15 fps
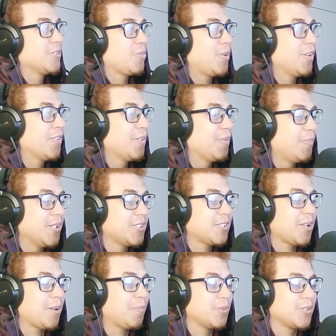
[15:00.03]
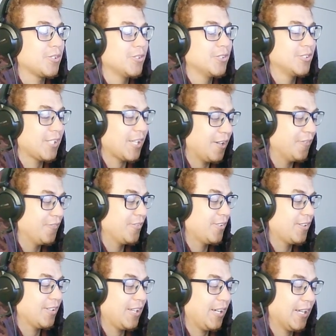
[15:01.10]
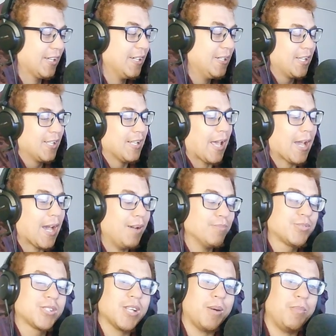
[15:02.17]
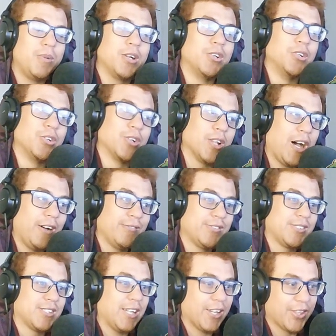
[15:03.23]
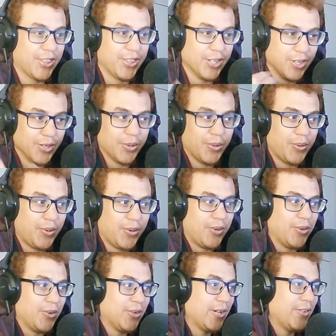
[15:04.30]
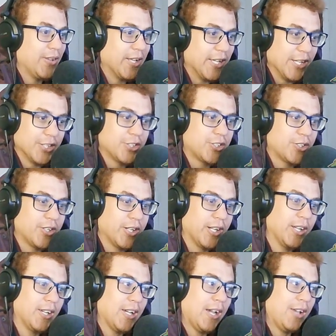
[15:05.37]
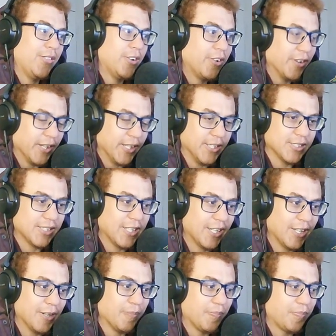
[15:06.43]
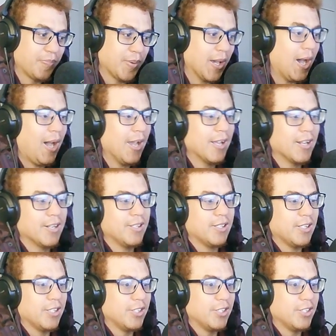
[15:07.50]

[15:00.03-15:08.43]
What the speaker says: one of the best episodes ever. Like I'm someone who loves like the lore and the history and the reasoning behind a